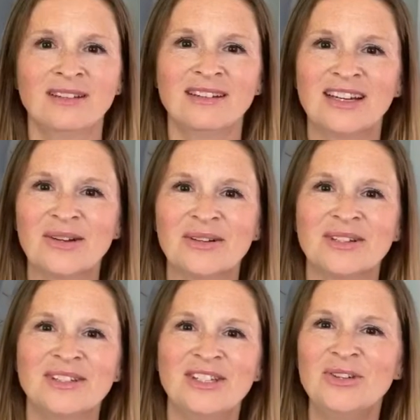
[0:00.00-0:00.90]
Now,
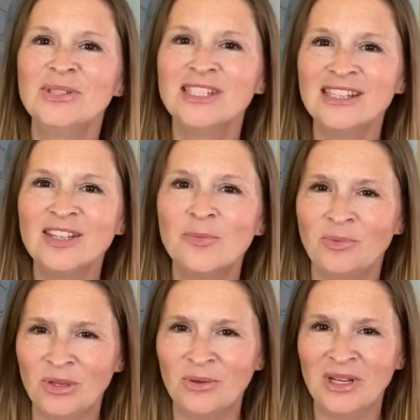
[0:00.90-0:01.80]
do you see the
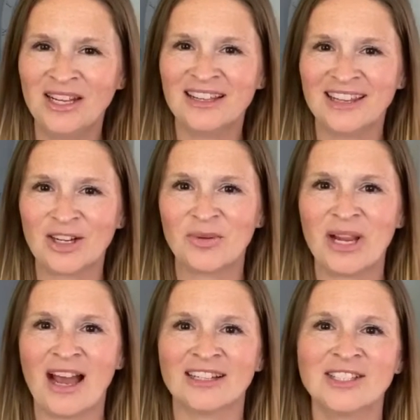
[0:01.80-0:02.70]
beauty in their
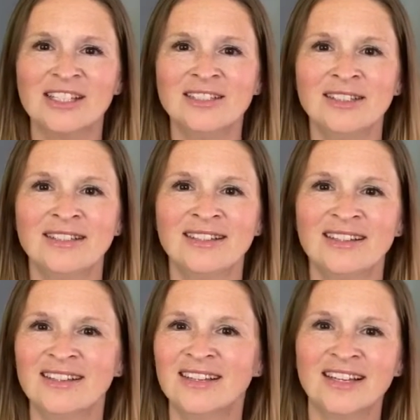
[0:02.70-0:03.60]
reaction?
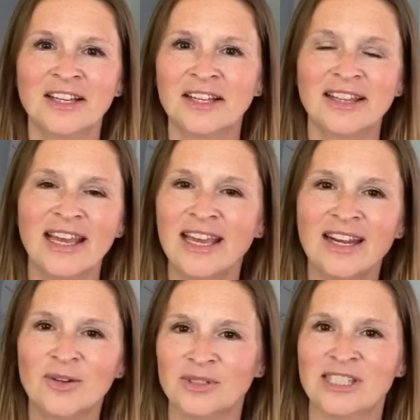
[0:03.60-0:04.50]
They
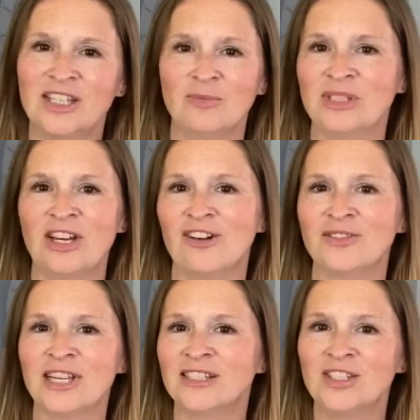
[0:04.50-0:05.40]
don't see themselves
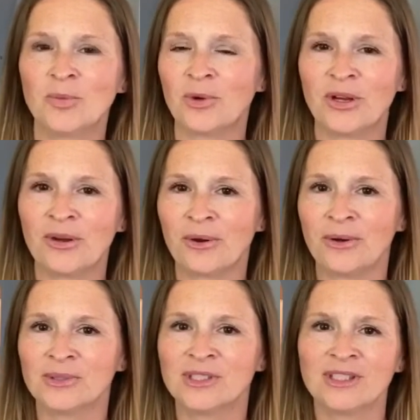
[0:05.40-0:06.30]
as
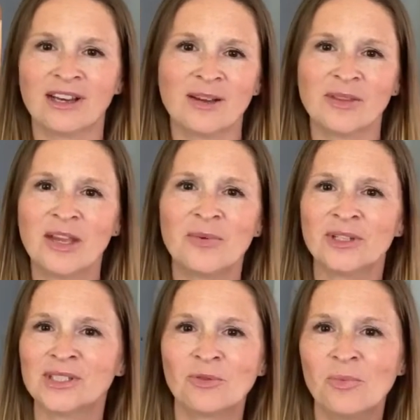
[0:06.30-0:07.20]
superheroes. They
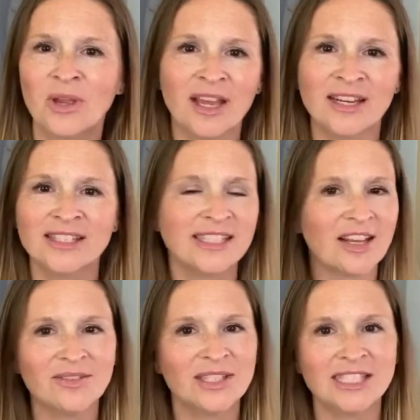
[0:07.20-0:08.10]
weren't swooping in to
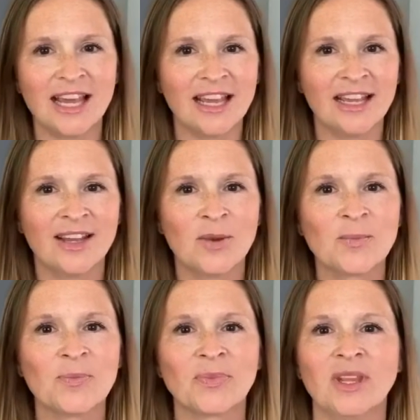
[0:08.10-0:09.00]
save the day.
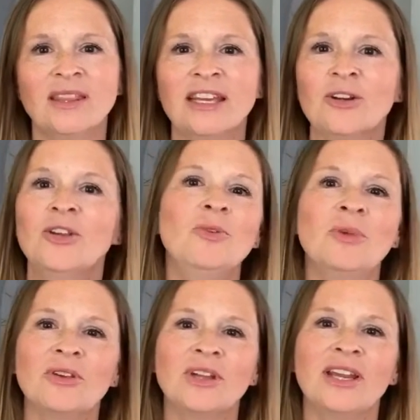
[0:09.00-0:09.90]
In their
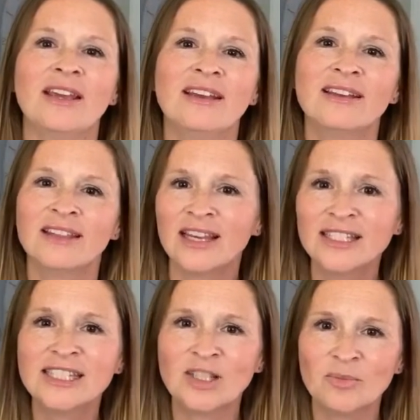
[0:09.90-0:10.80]
humility, they
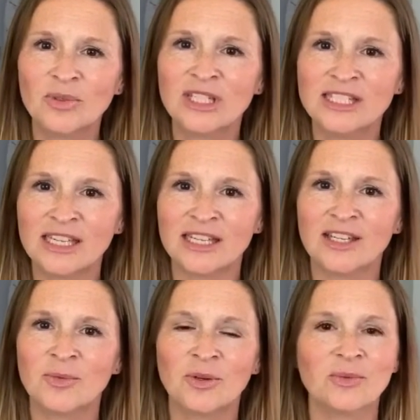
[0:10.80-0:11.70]
simply
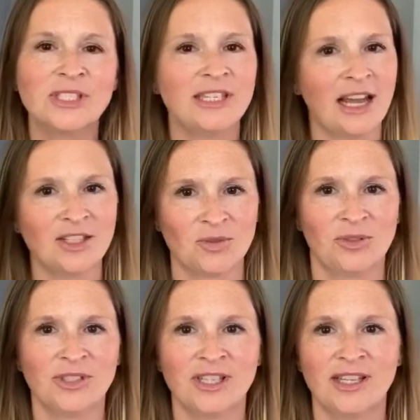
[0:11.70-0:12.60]
did what was
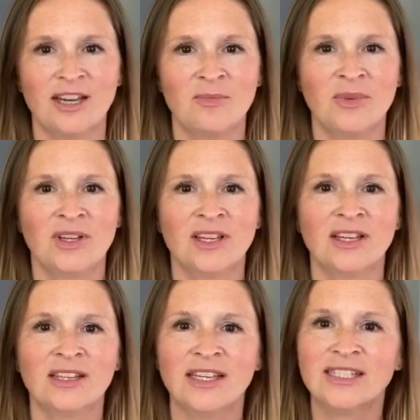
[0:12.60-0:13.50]
natural to them.
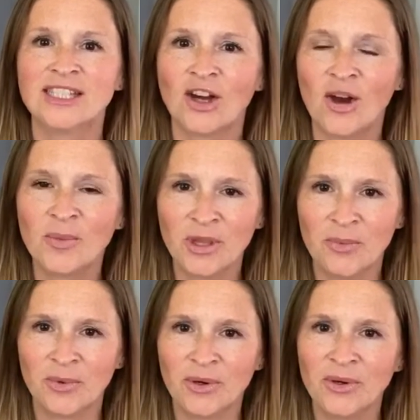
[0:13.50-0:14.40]
They saw
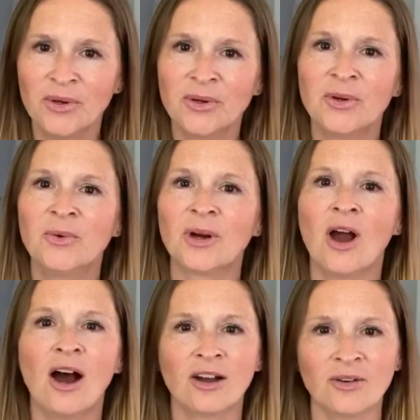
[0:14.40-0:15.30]
people who were
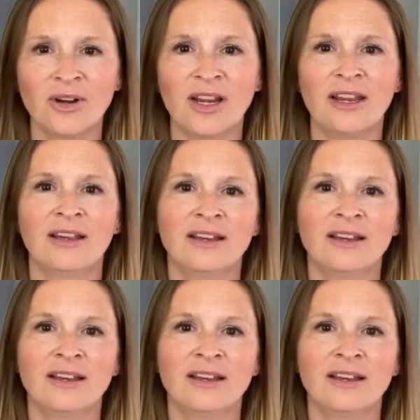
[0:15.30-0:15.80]
hungry,